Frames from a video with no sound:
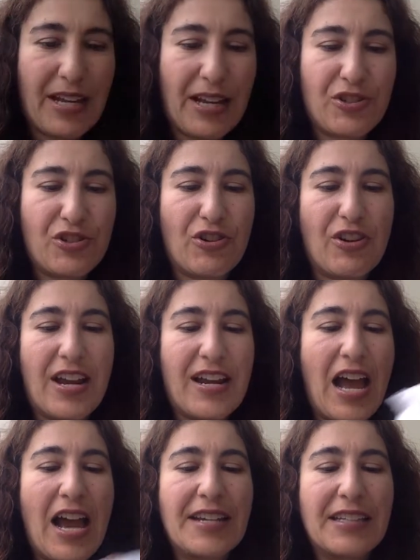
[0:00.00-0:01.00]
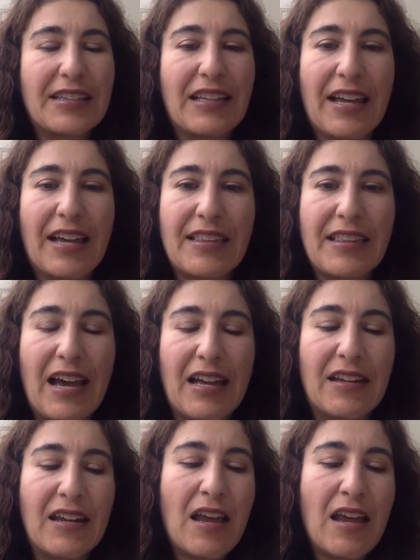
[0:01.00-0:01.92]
texture, and I didn't like that.